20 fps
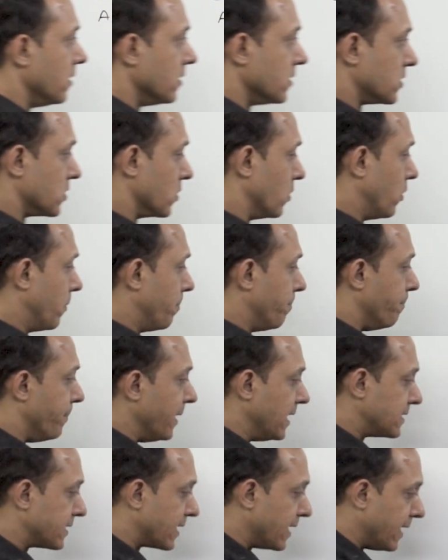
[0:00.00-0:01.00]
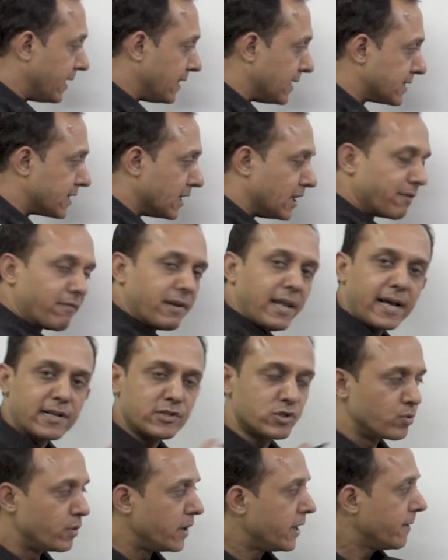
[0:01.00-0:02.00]
So basically in this interval
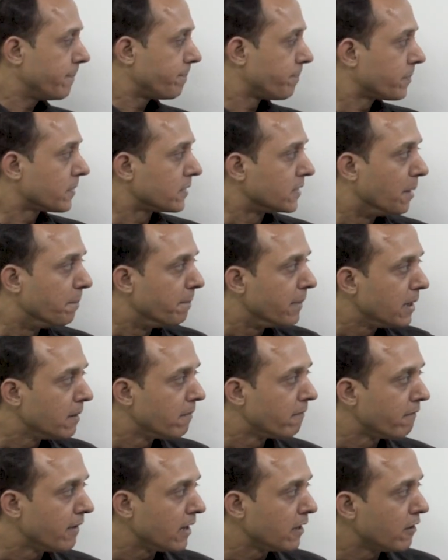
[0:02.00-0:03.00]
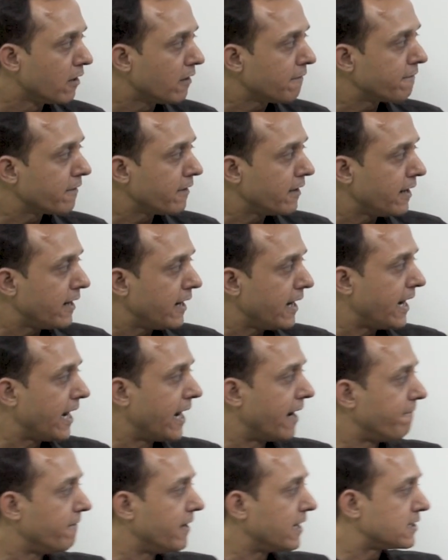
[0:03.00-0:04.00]
x to a, the minimum value of
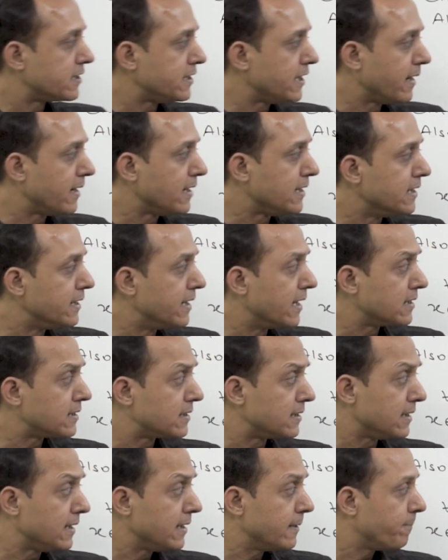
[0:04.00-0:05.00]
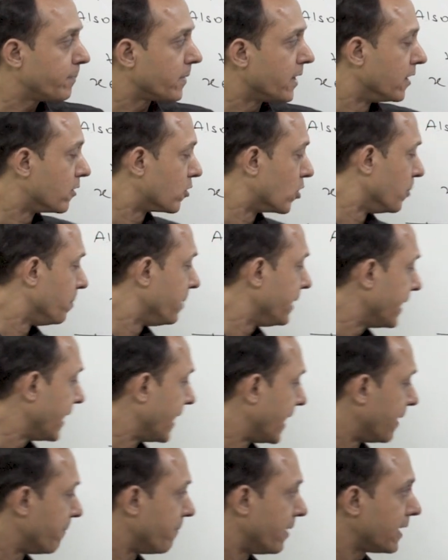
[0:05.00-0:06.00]
f dash c and g dash c, it could be
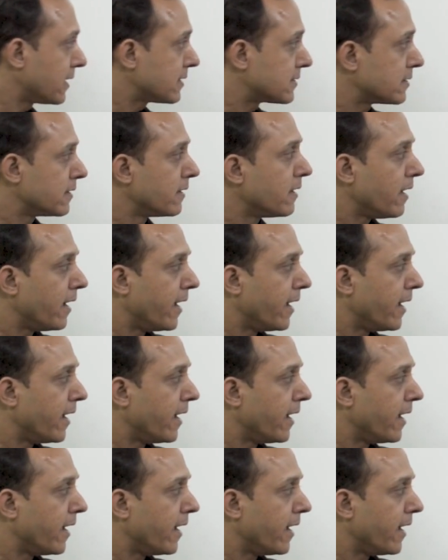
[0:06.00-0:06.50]
mx,